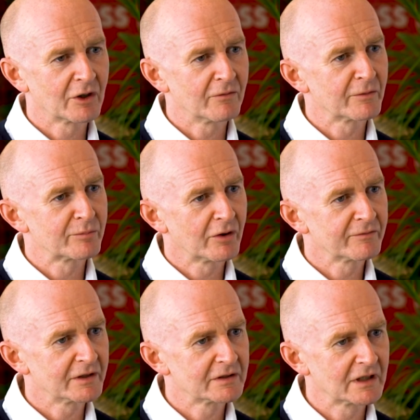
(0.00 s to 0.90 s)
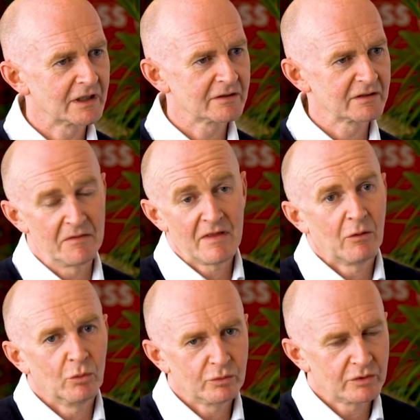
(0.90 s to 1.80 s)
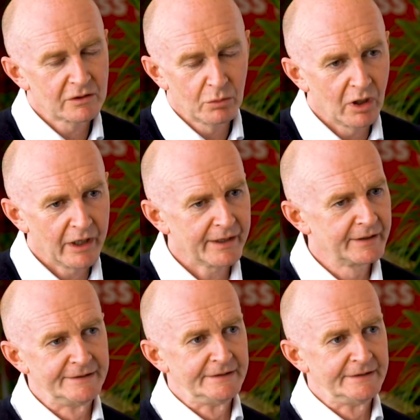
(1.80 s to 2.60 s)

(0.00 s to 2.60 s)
going for profit, and, and that will require,